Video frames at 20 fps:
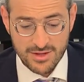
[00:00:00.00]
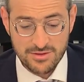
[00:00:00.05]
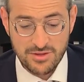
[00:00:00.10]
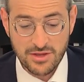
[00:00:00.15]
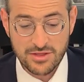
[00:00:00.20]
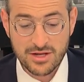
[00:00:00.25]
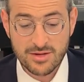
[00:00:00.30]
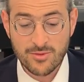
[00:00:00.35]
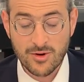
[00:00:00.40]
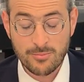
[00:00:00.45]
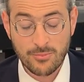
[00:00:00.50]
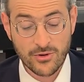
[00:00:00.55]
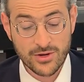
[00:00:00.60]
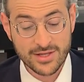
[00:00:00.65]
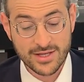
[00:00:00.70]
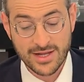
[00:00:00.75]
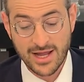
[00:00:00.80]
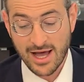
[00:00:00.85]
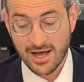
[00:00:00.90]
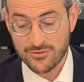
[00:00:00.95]
Now the Gemara
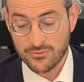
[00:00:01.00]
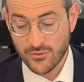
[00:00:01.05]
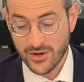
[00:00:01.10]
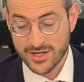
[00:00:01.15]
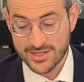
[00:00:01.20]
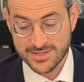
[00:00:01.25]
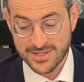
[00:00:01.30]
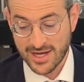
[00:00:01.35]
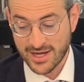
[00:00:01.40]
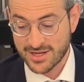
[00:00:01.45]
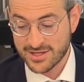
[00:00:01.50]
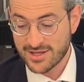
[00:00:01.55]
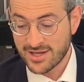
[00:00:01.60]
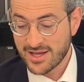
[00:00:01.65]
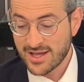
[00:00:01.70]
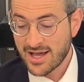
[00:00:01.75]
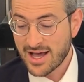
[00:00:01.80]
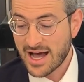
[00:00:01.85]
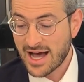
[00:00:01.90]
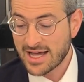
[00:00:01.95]
pointed out, wait a second,
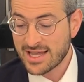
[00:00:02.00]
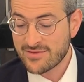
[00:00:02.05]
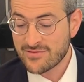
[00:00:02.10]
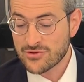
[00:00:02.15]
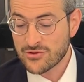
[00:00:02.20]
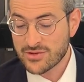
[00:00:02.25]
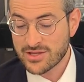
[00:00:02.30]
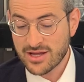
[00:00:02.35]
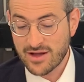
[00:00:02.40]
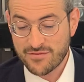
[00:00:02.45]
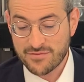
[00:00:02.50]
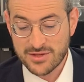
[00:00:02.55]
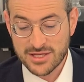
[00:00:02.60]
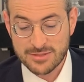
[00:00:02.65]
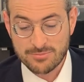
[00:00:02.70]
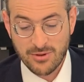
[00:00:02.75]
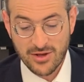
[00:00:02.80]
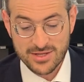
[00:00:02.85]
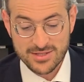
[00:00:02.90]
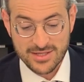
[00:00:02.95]
how are you even learning out from
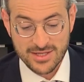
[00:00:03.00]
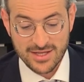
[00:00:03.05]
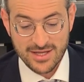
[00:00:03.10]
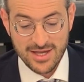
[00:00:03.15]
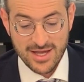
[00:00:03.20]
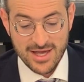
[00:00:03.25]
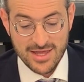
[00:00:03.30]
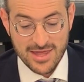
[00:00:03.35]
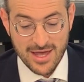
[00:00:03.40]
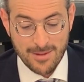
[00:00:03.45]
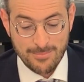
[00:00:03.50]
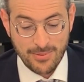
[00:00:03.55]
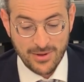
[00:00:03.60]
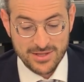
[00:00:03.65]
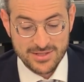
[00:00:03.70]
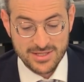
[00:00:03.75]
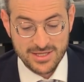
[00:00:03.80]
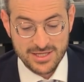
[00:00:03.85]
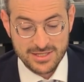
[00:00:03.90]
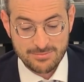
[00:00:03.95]
this pasuk? That
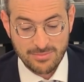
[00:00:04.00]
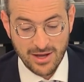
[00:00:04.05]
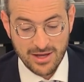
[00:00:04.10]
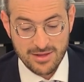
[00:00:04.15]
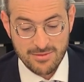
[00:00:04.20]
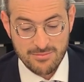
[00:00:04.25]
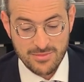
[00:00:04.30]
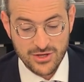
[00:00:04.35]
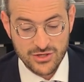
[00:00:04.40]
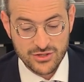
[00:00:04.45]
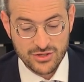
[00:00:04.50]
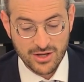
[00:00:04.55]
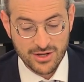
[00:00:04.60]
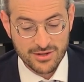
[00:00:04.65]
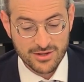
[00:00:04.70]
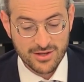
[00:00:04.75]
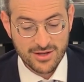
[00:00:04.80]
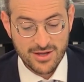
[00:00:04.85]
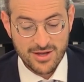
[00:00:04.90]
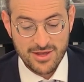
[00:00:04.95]
pasuk is by the Mishkan.
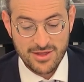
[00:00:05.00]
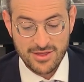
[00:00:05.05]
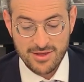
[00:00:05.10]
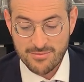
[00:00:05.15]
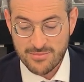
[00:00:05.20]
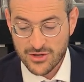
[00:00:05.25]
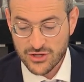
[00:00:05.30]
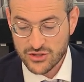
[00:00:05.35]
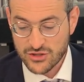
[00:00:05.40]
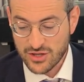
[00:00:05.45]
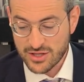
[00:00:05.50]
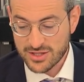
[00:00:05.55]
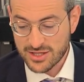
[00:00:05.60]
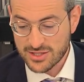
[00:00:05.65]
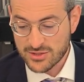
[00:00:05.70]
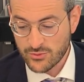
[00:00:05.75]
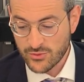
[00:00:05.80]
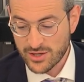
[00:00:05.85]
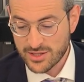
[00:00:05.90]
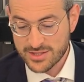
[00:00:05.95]
The Mishkan
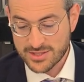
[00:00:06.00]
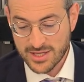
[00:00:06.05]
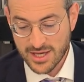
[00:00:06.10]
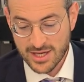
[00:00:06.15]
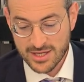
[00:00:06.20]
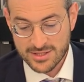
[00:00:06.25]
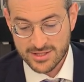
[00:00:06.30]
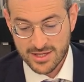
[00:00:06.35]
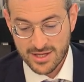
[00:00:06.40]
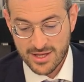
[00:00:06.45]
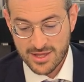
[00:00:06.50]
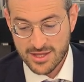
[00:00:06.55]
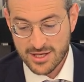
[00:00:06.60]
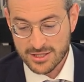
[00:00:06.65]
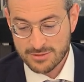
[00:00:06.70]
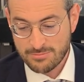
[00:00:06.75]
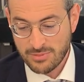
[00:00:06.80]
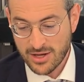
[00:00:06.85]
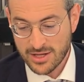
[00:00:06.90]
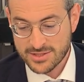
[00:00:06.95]
is where it says
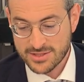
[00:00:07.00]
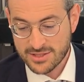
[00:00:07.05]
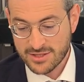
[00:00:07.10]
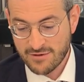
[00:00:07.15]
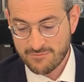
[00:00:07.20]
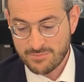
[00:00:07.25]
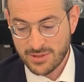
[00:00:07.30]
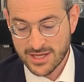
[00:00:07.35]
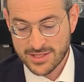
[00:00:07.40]
this pasuk of